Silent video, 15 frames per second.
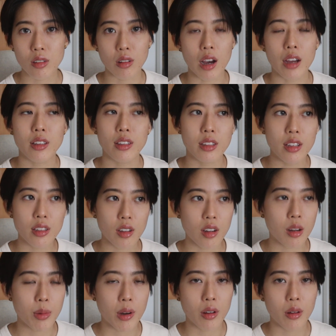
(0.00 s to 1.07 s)
I did talk
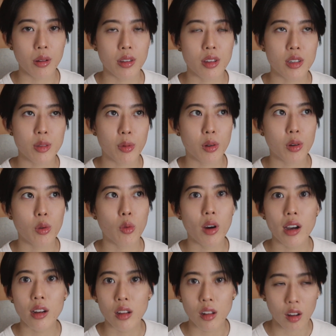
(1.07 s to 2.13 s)
about this book quite
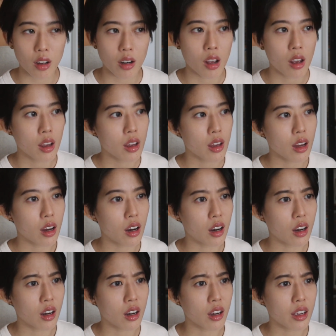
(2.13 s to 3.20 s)
a lot,
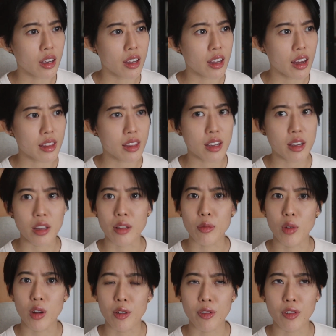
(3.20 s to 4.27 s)
I think in
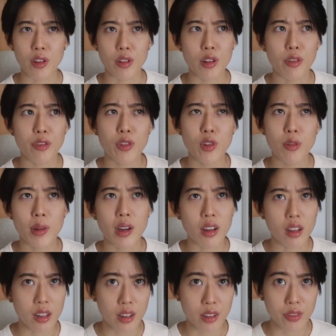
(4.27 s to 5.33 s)
a few of my
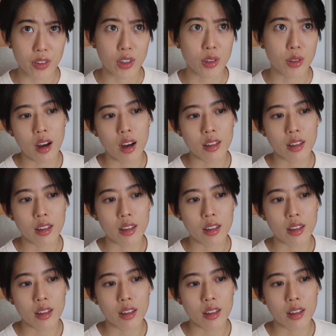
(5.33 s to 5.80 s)
earlier videos.